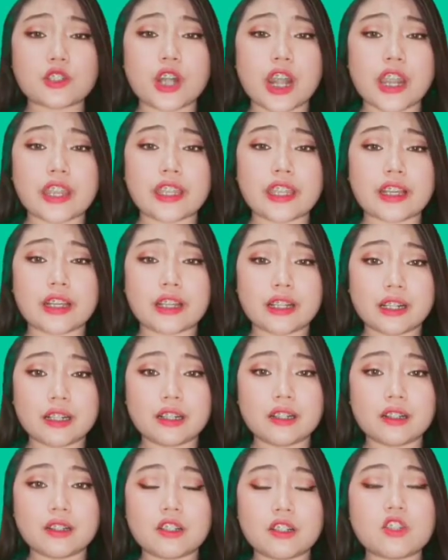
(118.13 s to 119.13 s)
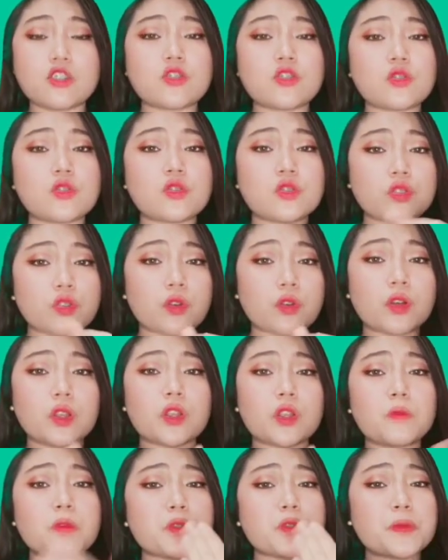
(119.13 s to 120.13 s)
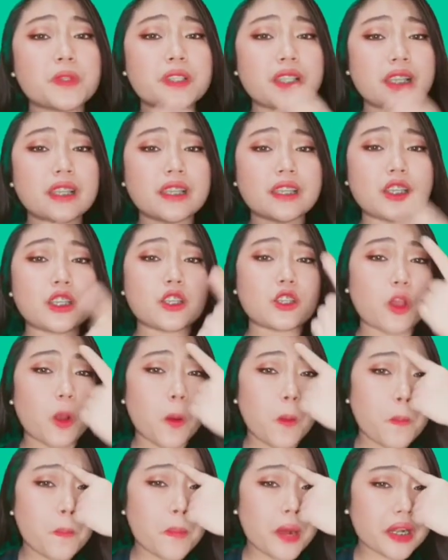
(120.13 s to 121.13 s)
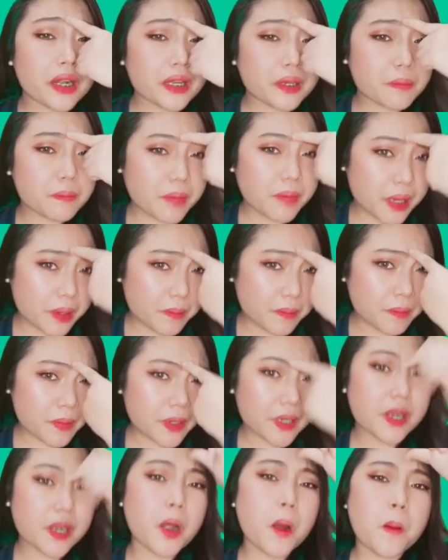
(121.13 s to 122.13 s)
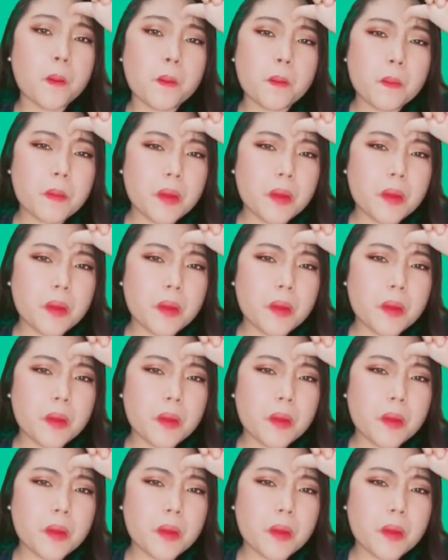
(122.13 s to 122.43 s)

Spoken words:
We have what we call this triangle method for you to